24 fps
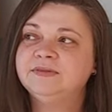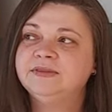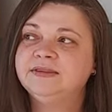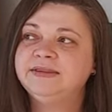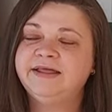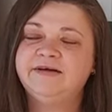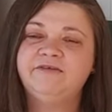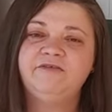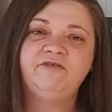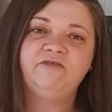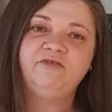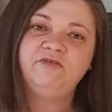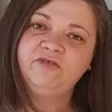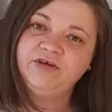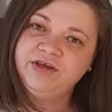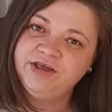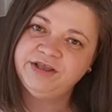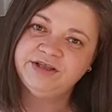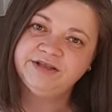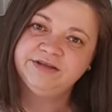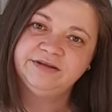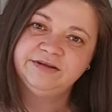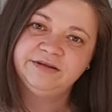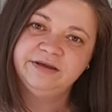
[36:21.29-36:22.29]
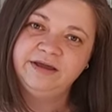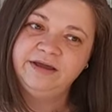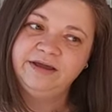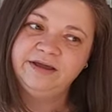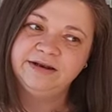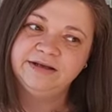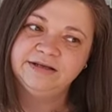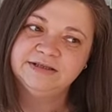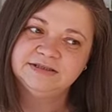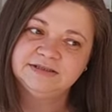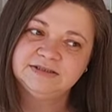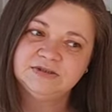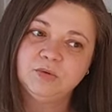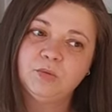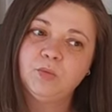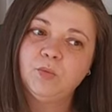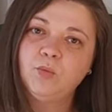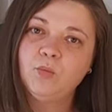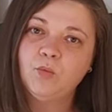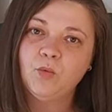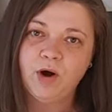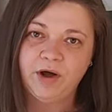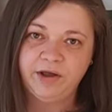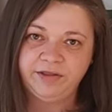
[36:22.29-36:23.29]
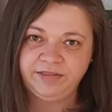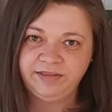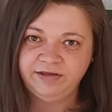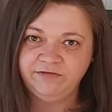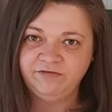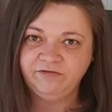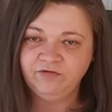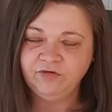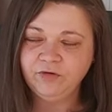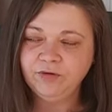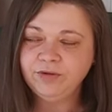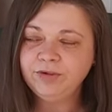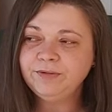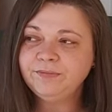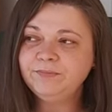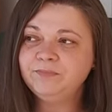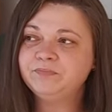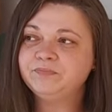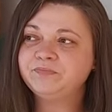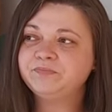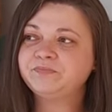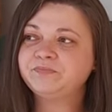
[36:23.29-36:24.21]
The fit, it is wonderful.